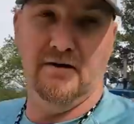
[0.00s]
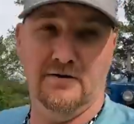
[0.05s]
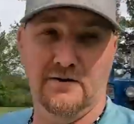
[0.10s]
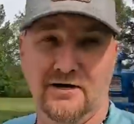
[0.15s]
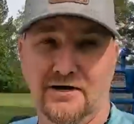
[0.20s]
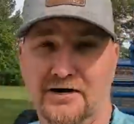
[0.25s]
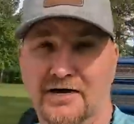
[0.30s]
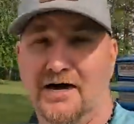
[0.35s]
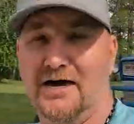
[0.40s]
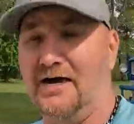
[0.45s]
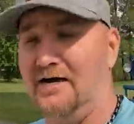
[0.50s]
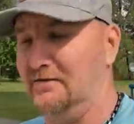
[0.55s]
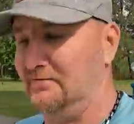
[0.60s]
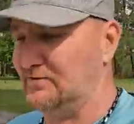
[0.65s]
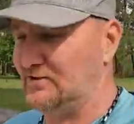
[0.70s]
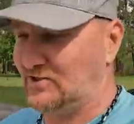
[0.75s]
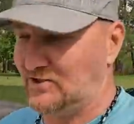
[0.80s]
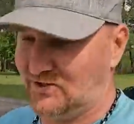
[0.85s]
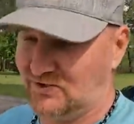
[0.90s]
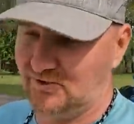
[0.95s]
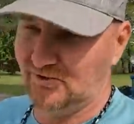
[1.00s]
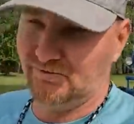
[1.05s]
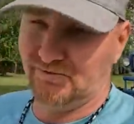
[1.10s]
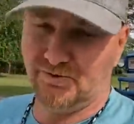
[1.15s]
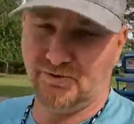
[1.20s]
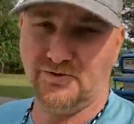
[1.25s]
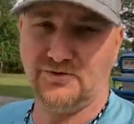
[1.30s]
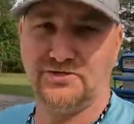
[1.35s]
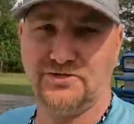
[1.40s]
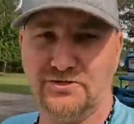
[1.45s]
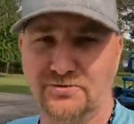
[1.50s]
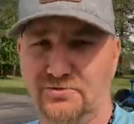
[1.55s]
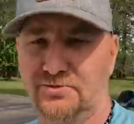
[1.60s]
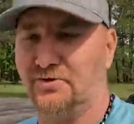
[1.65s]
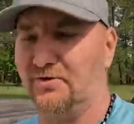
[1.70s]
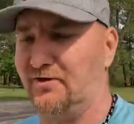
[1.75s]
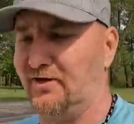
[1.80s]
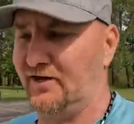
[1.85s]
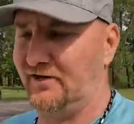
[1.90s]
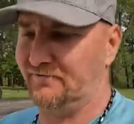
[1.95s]
Well, I am super,
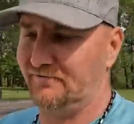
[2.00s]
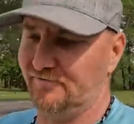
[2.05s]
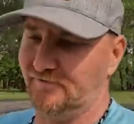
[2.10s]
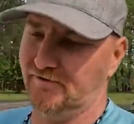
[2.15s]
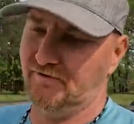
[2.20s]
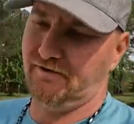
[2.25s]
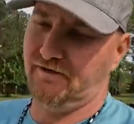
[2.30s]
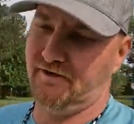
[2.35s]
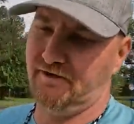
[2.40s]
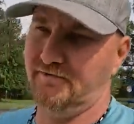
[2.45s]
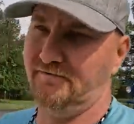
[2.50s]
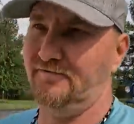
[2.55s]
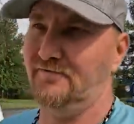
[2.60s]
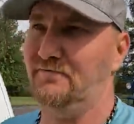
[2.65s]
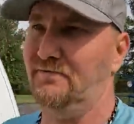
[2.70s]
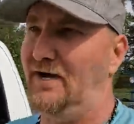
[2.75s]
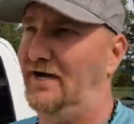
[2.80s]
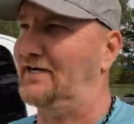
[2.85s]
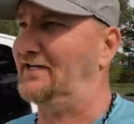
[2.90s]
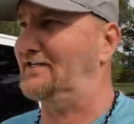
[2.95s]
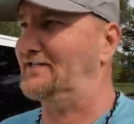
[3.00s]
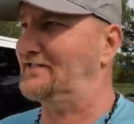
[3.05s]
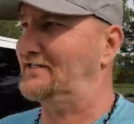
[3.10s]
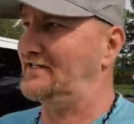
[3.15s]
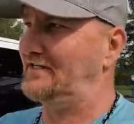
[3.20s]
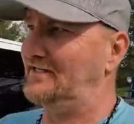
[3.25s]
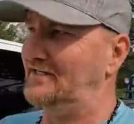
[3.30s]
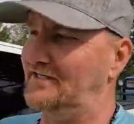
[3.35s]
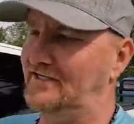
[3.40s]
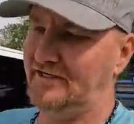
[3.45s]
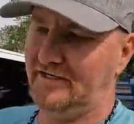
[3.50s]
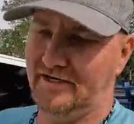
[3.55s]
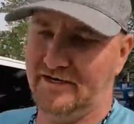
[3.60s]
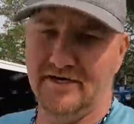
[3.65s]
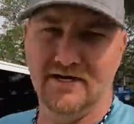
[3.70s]
super thankful for Mike and Sid